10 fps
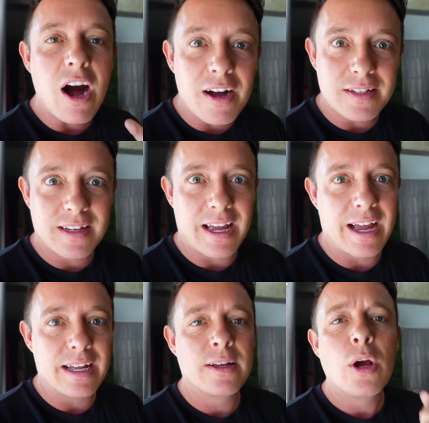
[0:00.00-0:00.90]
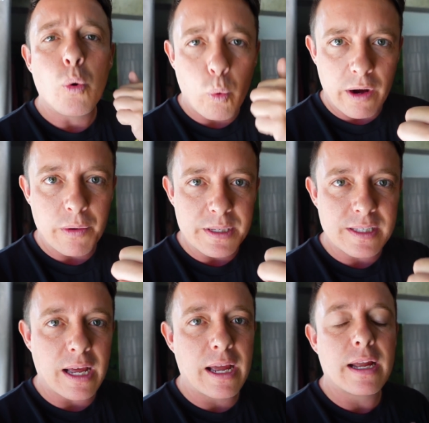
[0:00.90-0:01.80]
ask ahead, where are we
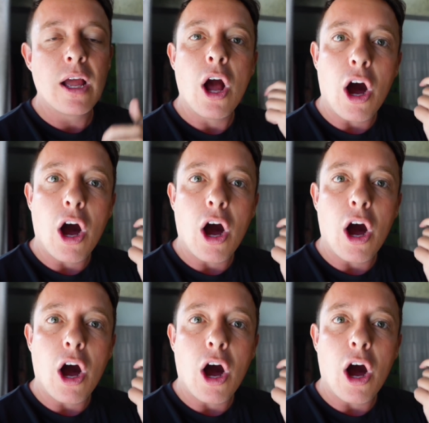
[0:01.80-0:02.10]
staying?